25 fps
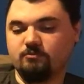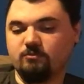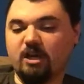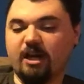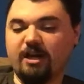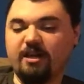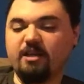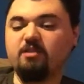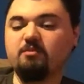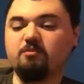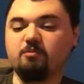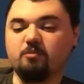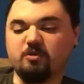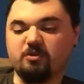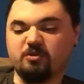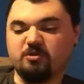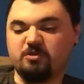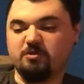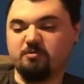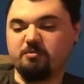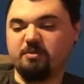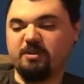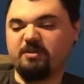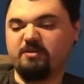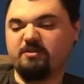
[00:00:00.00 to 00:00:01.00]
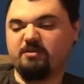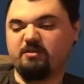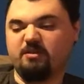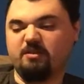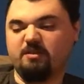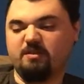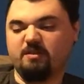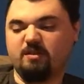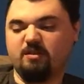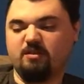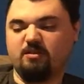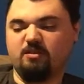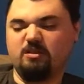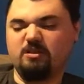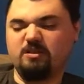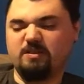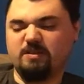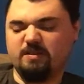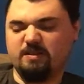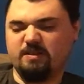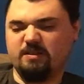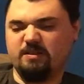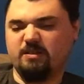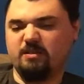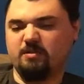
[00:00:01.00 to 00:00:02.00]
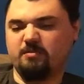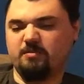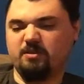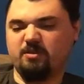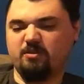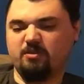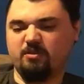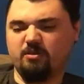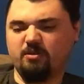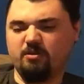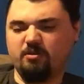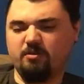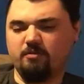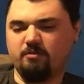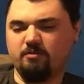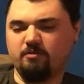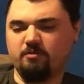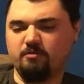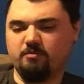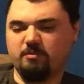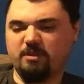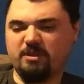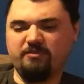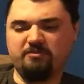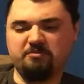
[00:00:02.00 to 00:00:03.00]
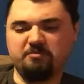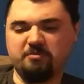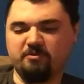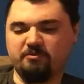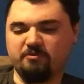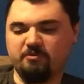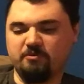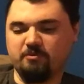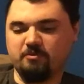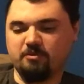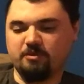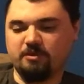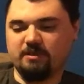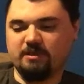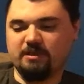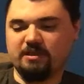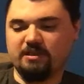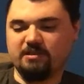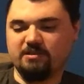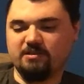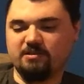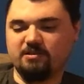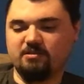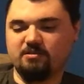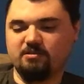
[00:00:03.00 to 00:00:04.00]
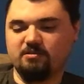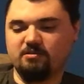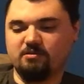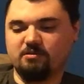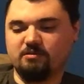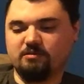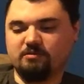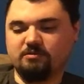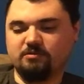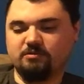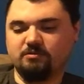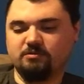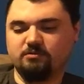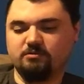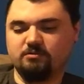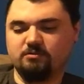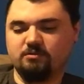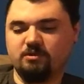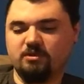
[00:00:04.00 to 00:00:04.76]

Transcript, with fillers: I didn't want to based on its concept. I did. Um, even before that. Yeah.